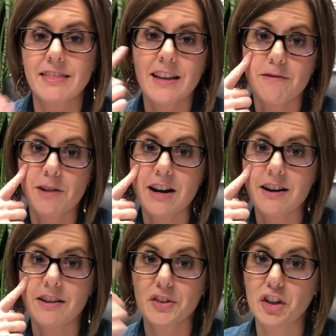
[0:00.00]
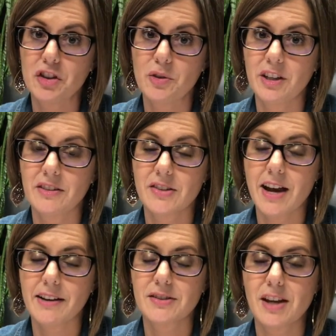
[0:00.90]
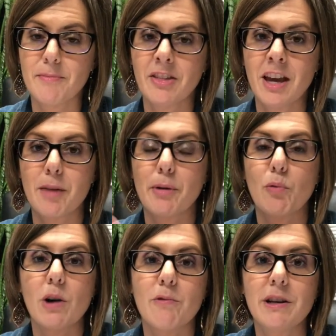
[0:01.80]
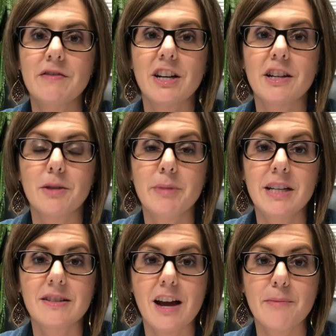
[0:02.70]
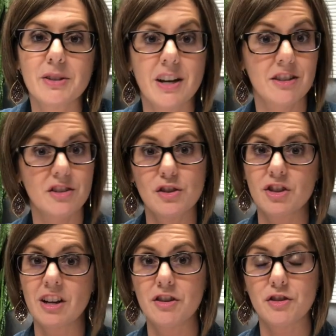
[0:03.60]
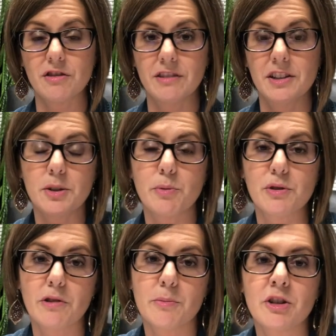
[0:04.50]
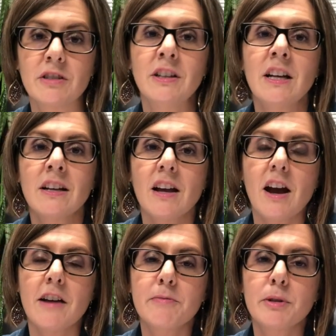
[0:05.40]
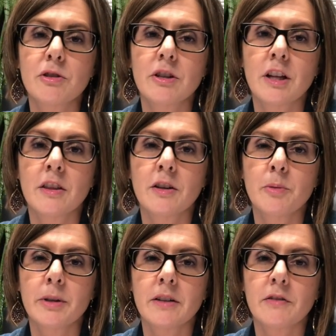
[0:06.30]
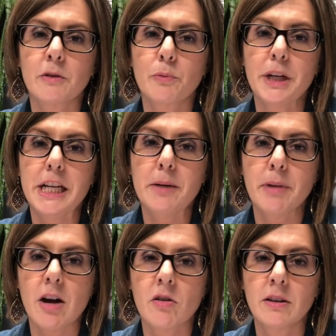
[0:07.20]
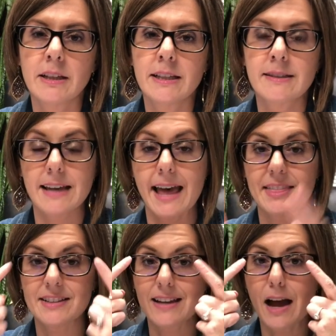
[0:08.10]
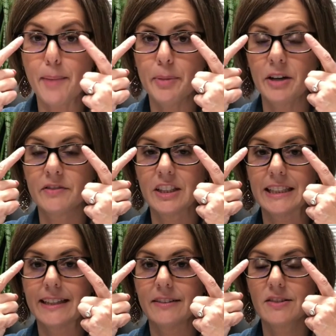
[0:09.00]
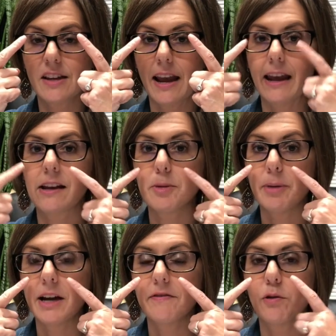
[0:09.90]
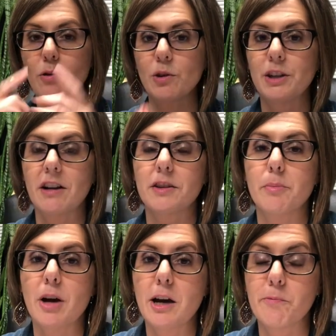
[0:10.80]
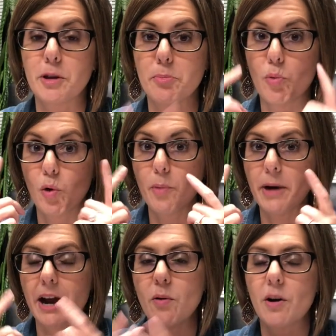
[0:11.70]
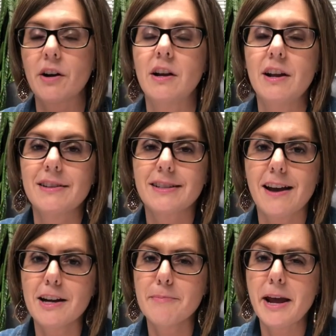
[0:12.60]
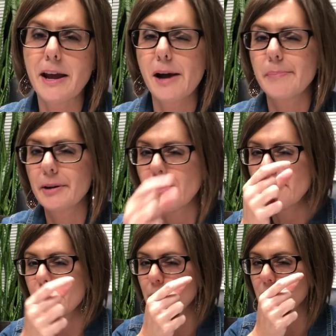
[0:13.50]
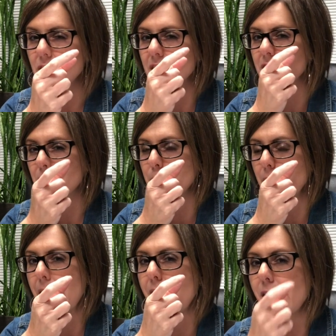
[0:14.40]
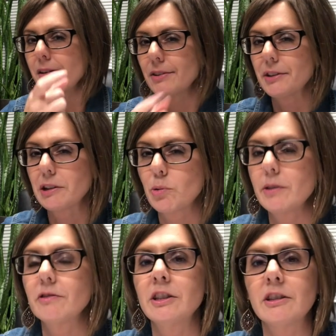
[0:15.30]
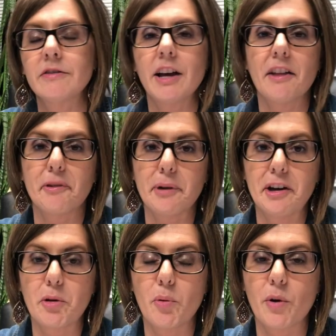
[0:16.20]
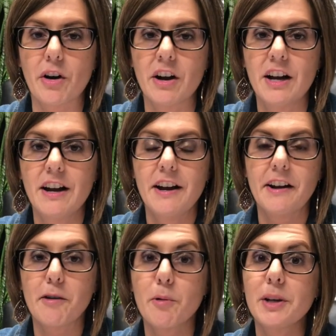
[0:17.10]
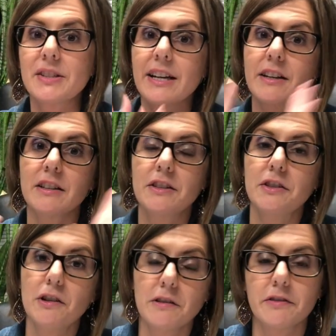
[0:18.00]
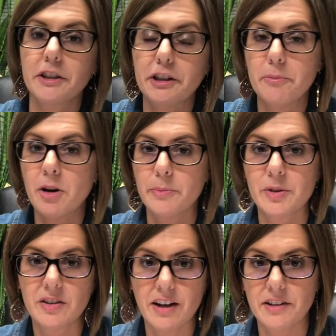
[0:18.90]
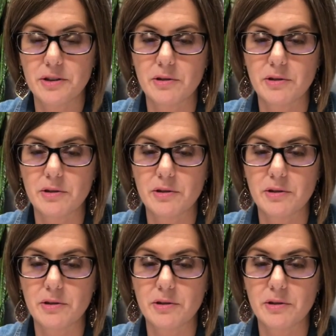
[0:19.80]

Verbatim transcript: that right eye is going to do the exact same thing. But what we've done in the meantime is I just changed her lens prescription. I've put her in a little bit of a reading power lens at the top of the lens and a bifocal down at the bottom with more power to kind of make up and almost give about the equivalent of that three and a quarter. Now, what's that going to do for you moms and dads